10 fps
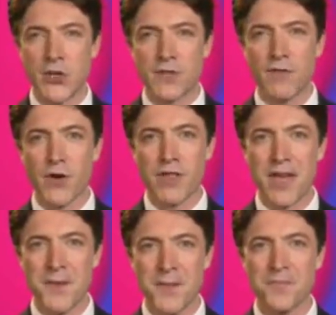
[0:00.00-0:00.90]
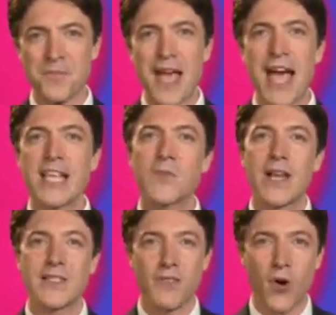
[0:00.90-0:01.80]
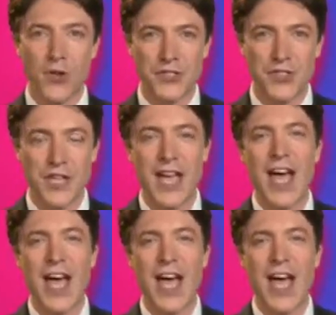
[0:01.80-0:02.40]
news for you then, as well as, of course,